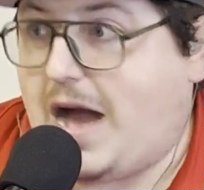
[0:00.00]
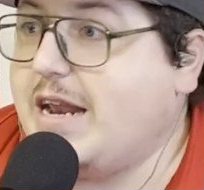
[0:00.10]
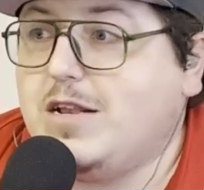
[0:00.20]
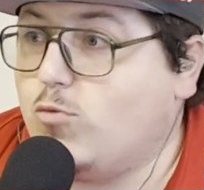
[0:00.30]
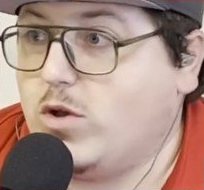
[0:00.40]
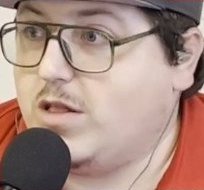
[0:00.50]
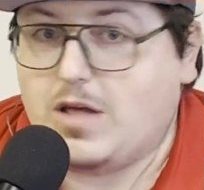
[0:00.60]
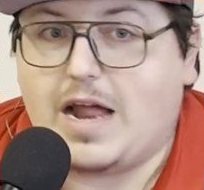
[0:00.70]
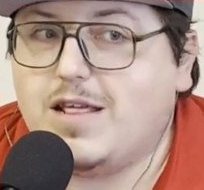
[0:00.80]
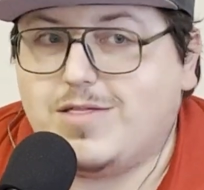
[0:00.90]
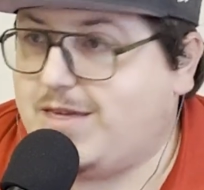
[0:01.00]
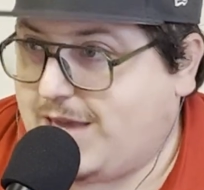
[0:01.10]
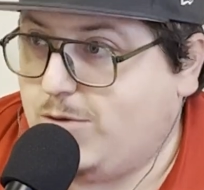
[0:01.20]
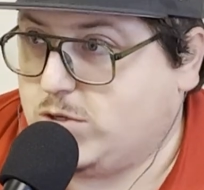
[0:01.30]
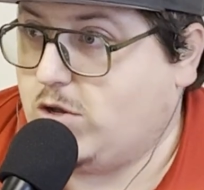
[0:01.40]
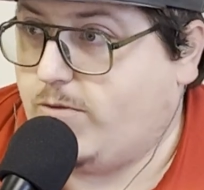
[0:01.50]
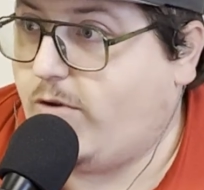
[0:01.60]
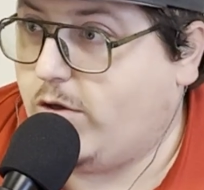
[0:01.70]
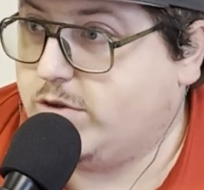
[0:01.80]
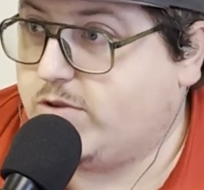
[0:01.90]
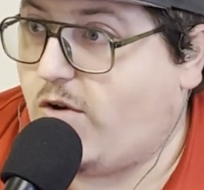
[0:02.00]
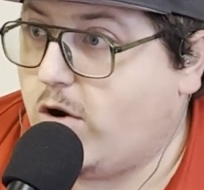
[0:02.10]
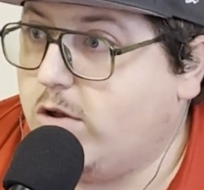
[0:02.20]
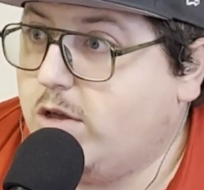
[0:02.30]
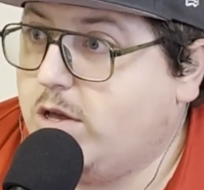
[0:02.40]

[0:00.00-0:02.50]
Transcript: I didn't think he was going to fall this far.